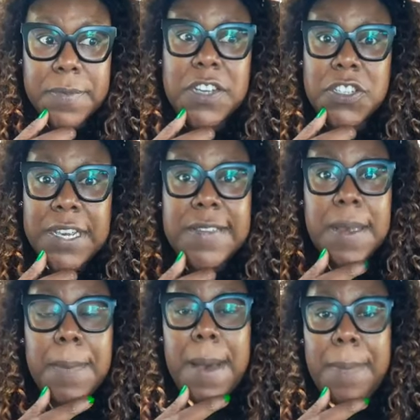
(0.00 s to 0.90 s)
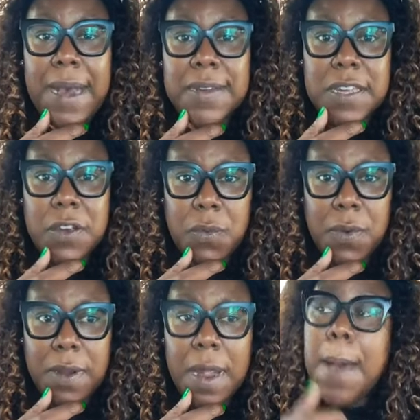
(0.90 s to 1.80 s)
She's in my boxing
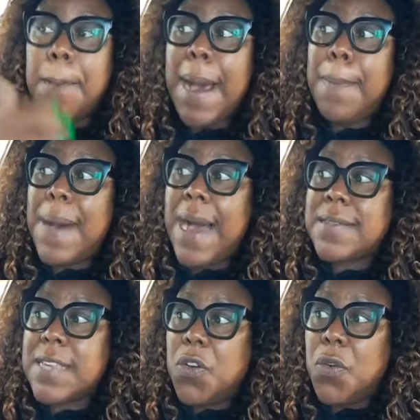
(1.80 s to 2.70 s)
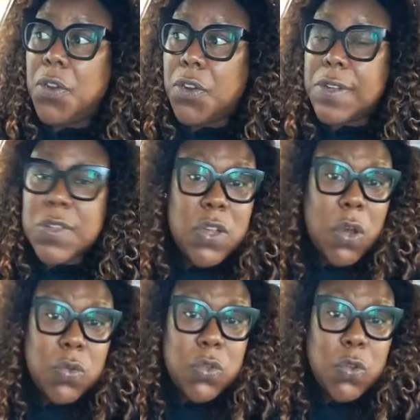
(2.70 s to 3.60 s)
corner. My boxing corner is
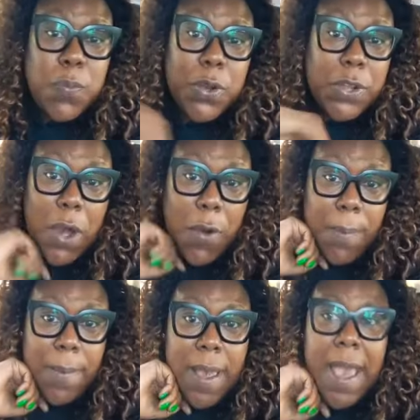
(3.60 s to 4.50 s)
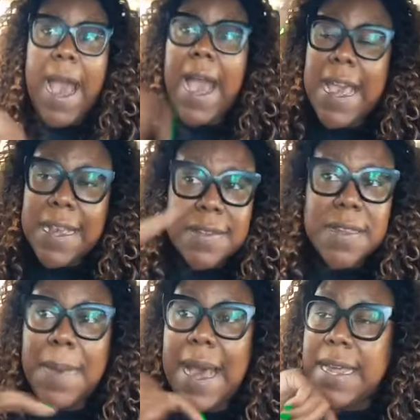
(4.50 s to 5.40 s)
so super dope. I had
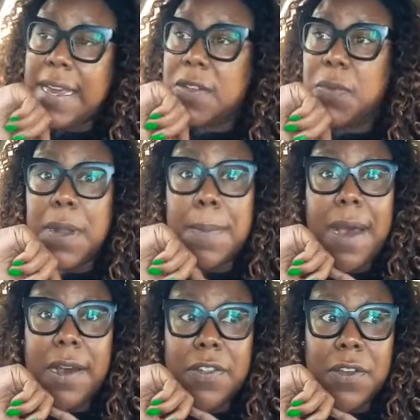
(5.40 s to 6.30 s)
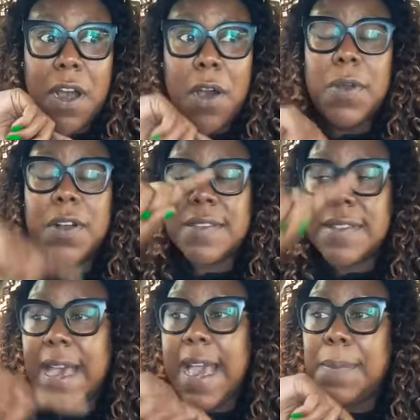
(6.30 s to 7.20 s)
somebody else, one of my other homegirls,
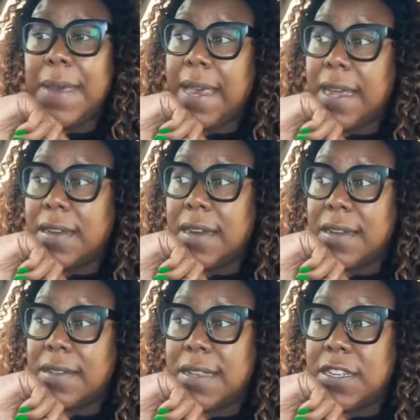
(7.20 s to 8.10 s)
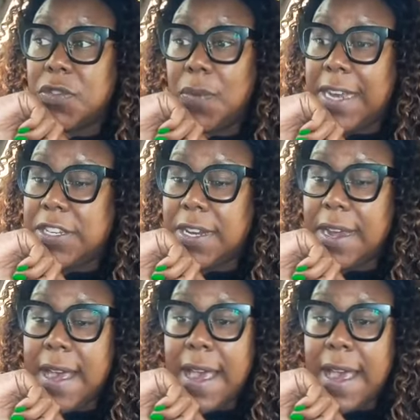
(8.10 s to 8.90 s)
tag me in a situation.